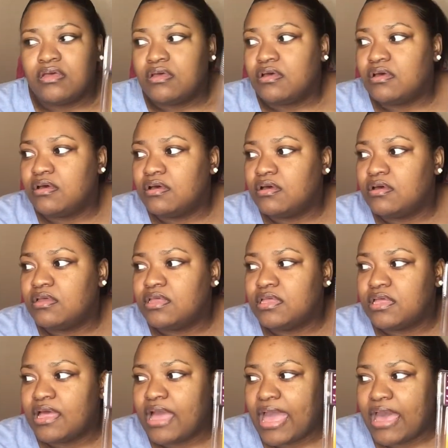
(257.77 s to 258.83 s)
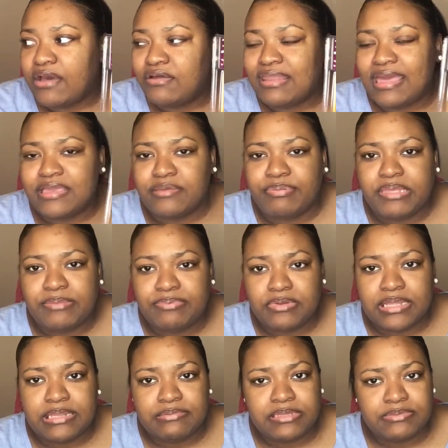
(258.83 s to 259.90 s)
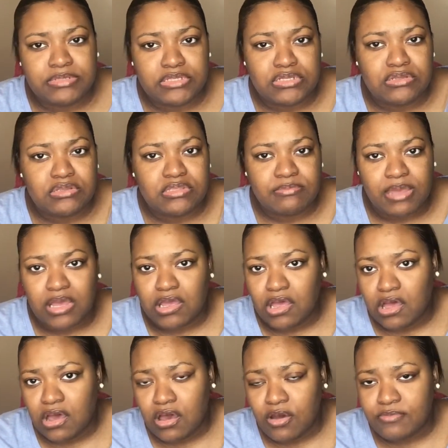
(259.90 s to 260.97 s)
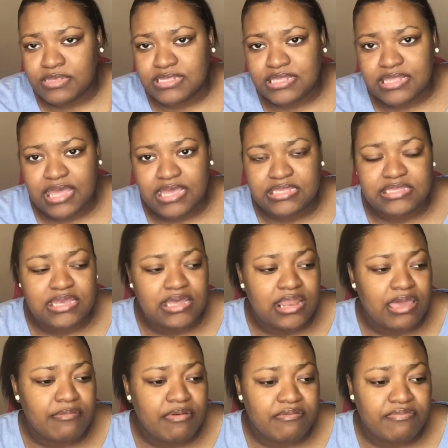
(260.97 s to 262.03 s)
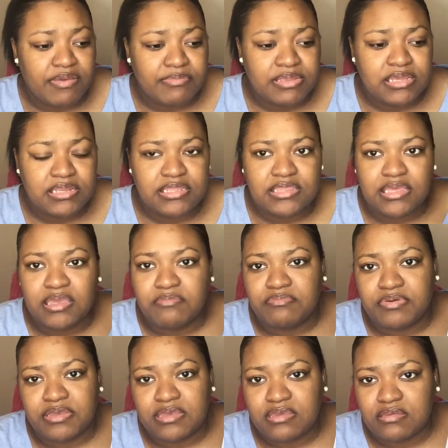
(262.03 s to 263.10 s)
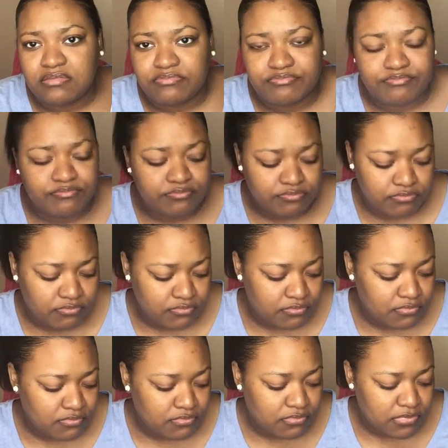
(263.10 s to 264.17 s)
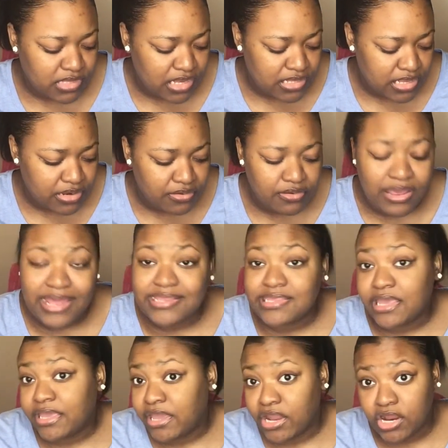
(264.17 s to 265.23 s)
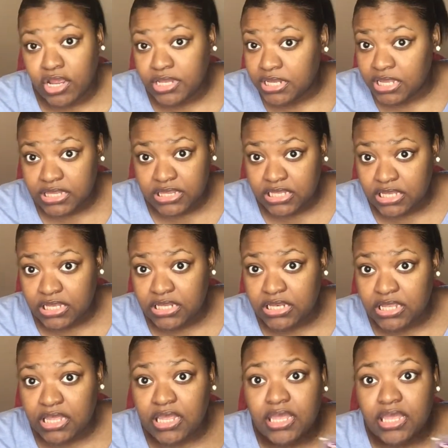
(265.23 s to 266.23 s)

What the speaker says: I don't like other people to use my combs. Not saying like my family anything, but they don't know how to take care of nothing,